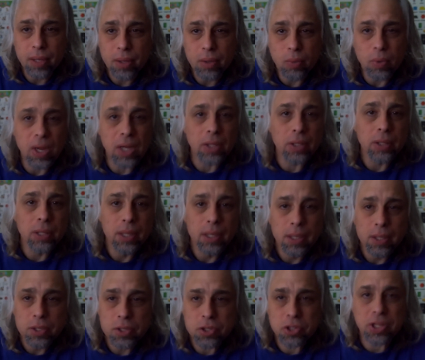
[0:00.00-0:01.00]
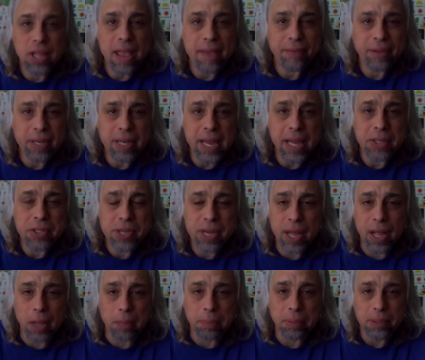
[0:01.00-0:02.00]
Well, Slave It needs
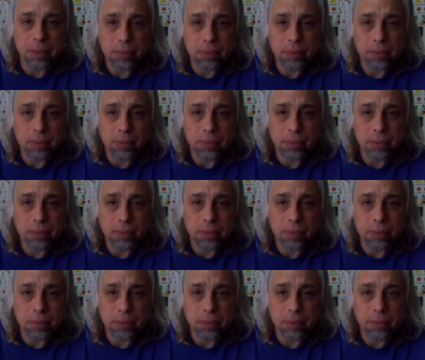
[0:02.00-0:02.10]
help.